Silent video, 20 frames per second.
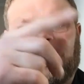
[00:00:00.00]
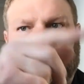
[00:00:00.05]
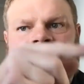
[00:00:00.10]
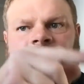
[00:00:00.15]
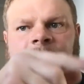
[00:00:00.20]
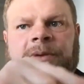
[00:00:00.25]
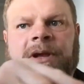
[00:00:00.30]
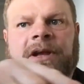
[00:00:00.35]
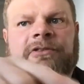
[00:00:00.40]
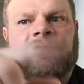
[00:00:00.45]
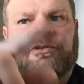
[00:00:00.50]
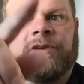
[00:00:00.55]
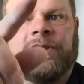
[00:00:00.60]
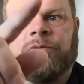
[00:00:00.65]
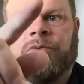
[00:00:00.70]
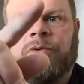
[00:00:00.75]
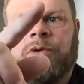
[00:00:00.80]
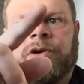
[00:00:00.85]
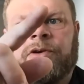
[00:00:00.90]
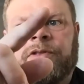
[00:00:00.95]
drip edge, you'll get
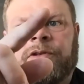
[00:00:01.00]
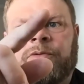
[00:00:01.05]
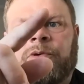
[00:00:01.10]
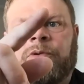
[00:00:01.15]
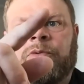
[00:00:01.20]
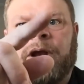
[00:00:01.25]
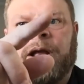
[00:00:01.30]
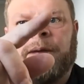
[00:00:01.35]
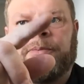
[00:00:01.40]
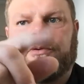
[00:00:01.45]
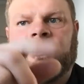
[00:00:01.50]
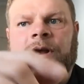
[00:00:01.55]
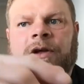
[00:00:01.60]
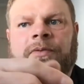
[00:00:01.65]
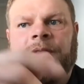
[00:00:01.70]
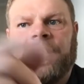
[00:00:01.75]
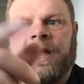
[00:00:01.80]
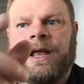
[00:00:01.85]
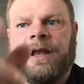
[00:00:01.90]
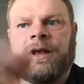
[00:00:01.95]
water that will wrap
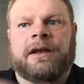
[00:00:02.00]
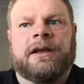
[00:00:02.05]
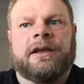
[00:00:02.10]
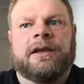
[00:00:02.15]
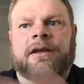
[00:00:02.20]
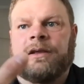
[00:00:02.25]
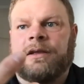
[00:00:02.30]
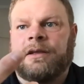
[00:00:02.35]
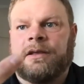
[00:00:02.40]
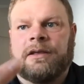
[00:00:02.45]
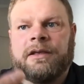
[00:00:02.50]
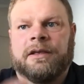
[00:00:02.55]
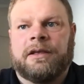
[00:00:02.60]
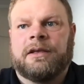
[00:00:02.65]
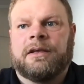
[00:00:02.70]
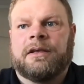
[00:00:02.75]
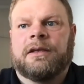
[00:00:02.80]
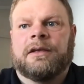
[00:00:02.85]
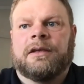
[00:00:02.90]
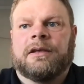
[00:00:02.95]
around that
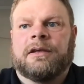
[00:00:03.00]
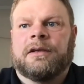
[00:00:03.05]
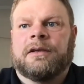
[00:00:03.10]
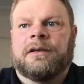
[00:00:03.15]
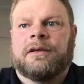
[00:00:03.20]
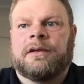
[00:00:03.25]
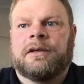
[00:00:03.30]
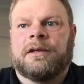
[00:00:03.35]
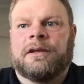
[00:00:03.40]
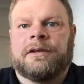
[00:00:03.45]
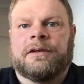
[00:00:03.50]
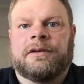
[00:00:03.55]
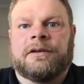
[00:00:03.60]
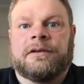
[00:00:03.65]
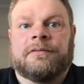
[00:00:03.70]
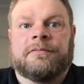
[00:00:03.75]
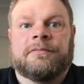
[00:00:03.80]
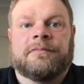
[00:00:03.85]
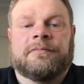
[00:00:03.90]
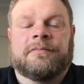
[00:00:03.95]

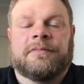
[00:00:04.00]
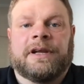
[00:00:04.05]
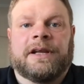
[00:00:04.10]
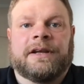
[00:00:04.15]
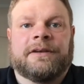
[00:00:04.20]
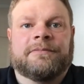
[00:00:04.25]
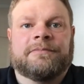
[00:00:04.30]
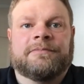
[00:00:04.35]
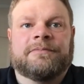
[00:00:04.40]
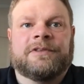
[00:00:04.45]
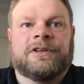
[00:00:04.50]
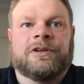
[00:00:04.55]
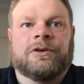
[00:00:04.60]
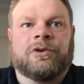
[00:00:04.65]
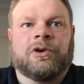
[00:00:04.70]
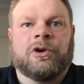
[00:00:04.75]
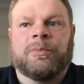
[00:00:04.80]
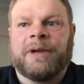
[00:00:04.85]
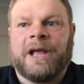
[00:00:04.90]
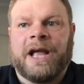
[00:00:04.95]
and
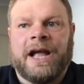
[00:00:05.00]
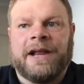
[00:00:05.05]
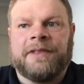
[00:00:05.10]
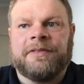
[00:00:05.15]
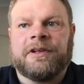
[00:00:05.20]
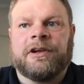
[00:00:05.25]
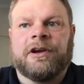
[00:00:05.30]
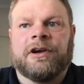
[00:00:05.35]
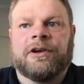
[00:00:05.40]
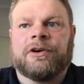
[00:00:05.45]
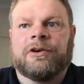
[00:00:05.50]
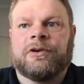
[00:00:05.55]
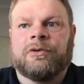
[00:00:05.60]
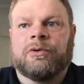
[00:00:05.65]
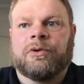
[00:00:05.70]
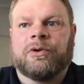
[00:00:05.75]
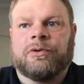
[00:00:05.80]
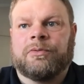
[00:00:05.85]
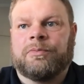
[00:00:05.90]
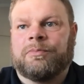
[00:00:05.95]
go behind the gutter
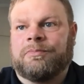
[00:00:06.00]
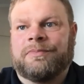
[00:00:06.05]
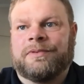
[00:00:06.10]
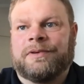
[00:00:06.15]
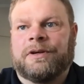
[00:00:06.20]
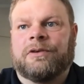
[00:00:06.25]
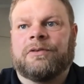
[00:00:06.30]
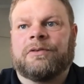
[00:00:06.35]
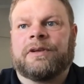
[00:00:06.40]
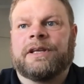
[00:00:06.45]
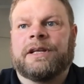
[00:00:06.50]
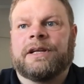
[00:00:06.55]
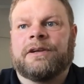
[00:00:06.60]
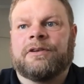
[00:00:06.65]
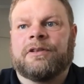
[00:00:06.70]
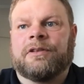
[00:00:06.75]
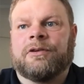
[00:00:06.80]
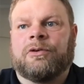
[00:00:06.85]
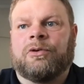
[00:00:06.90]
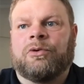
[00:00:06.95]
or, get
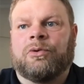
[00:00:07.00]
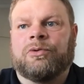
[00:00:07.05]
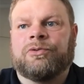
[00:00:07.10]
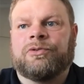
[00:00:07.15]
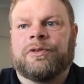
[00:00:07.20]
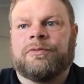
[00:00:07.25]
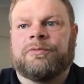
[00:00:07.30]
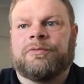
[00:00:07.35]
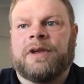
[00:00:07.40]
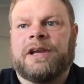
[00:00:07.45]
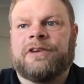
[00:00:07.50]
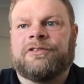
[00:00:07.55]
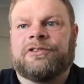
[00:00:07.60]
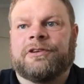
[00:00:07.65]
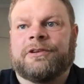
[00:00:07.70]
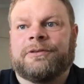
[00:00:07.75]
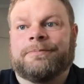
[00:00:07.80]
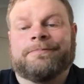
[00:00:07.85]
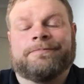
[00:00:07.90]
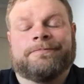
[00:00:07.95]
into the holes in the
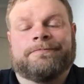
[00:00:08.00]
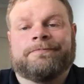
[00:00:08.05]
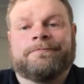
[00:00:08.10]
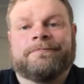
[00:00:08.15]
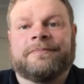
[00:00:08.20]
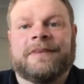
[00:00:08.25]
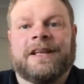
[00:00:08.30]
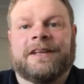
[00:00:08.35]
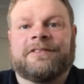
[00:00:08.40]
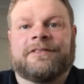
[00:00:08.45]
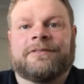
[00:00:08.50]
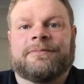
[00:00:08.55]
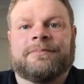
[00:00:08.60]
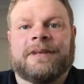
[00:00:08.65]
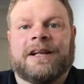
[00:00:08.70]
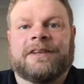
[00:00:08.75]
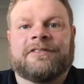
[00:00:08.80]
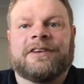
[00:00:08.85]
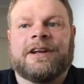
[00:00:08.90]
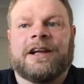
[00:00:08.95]
fascia. And
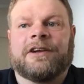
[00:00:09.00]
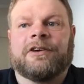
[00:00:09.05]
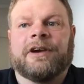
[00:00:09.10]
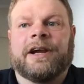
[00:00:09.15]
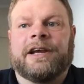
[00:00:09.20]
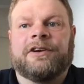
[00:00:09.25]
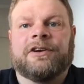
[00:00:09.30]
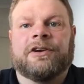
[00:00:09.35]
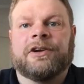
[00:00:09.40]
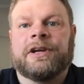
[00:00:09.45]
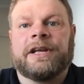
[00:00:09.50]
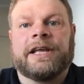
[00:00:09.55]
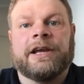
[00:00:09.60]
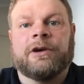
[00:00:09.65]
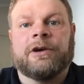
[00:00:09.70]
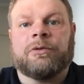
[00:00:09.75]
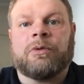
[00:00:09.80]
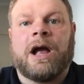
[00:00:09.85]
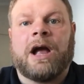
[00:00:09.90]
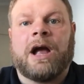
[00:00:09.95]
that's not great. You're going to
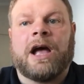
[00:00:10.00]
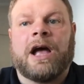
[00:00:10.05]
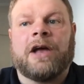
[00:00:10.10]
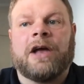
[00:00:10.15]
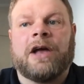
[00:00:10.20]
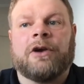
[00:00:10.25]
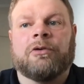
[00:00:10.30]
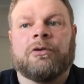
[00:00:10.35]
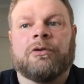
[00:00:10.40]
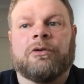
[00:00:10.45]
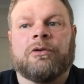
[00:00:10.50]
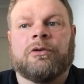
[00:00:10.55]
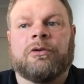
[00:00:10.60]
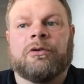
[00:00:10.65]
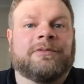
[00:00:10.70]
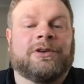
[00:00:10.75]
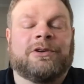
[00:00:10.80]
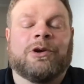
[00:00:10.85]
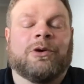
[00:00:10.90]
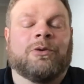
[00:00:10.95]
get rot over
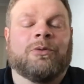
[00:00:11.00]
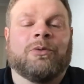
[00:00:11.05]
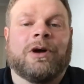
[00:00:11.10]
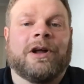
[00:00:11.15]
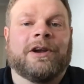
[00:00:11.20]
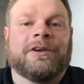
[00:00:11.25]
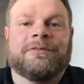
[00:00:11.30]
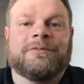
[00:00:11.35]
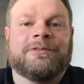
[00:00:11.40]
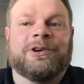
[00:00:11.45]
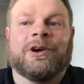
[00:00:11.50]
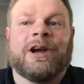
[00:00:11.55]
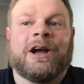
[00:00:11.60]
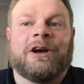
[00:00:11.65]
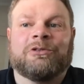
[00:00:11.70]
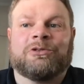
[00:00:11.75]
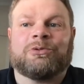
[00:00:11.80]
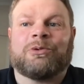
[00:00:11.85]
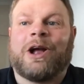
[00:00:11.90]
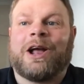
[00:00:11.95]
time, and you don't want
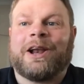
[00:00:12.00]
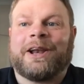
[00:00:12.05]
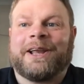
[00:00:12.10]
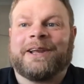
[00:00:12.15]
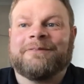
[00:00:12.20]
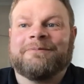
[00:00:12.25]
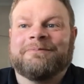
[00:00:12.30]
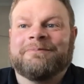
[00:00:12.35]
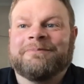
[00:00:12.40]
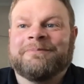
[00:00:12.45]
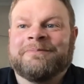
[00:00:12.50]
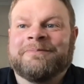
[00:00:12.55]
your house rotting.